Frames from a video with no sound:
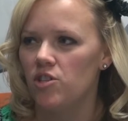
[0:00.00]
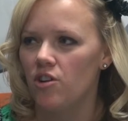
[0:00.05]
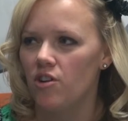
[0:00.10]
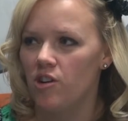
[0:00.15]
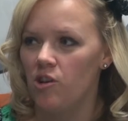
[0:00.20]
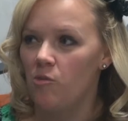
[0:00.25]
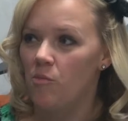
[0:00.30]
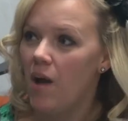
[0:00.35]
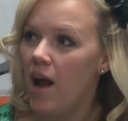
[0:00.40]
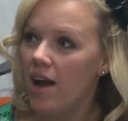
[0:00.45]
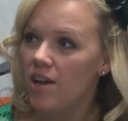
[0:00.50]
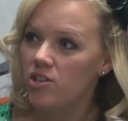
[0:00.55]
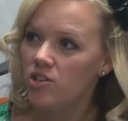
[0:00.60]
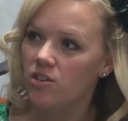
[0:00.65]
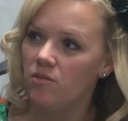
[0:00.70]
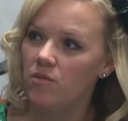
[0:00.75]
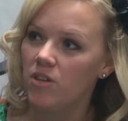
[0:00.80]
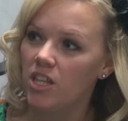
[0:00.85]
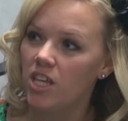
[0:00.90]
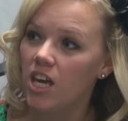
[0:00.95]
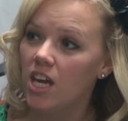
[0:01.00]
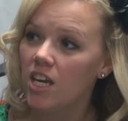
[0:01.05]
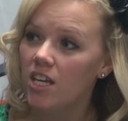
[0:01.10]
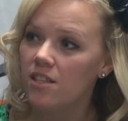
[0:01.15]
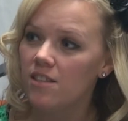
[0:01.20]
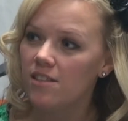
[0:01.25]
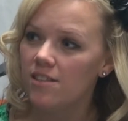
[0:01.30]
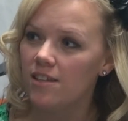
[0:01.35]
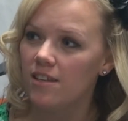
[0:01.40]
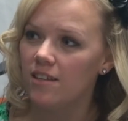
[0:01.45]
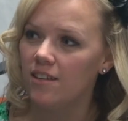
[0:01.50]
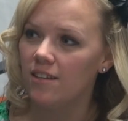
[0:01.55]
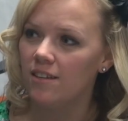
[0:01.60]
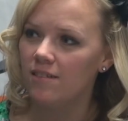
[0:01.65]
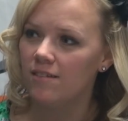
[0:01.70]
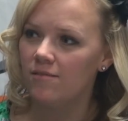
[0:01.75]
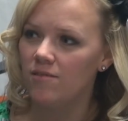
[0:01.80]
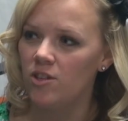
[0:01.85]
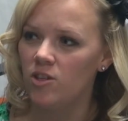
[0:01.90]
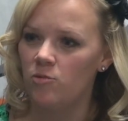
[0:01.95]
it was sharing your passion with kids,
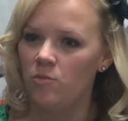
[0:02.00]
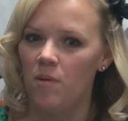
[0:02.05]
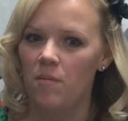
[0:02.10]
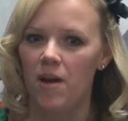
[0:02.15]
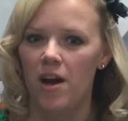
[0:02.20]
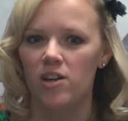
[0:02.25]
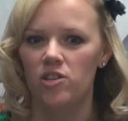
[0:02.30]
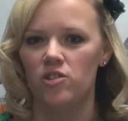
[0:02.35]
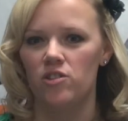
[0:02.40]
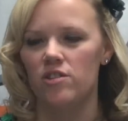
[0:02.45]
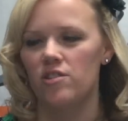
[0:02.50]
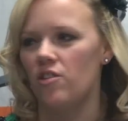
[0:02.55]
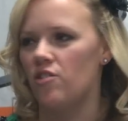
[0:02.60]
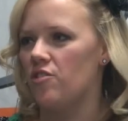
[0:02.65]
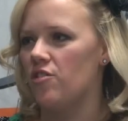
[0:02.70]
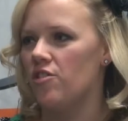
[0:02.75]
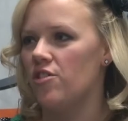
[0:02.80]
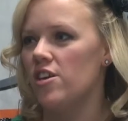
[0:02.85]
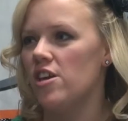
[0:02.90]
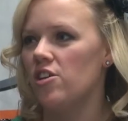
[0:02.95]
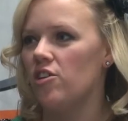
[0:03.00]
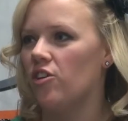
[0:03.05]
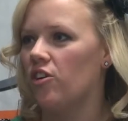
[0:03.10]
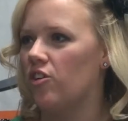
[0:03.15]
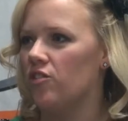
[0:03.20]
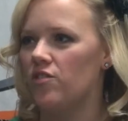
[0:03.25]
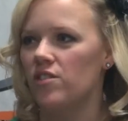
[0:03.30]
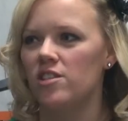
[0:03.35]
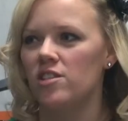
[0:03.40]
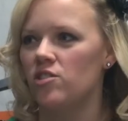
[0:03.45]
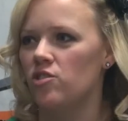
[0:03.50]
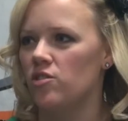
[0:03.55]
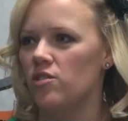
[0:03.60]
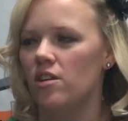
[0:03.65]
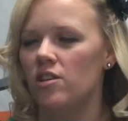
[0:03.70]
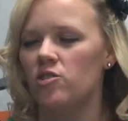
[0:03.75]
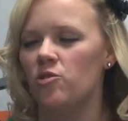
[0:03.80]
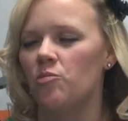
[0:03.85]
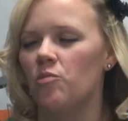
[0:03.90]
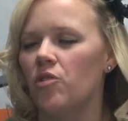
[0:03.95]
and since my passion is art and theater, this is
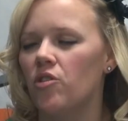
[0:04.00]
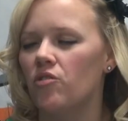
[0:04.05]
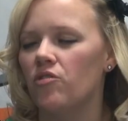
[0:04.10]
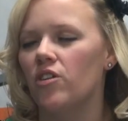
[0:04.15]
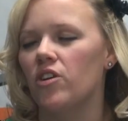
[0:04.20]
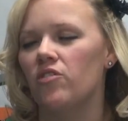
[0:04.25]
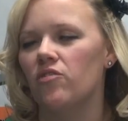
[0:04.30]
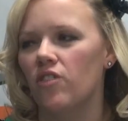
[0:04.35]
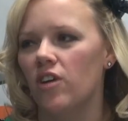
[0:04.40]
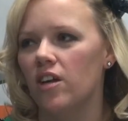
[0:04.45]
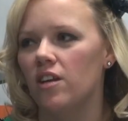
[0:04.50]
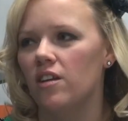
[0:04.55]
just such a perfect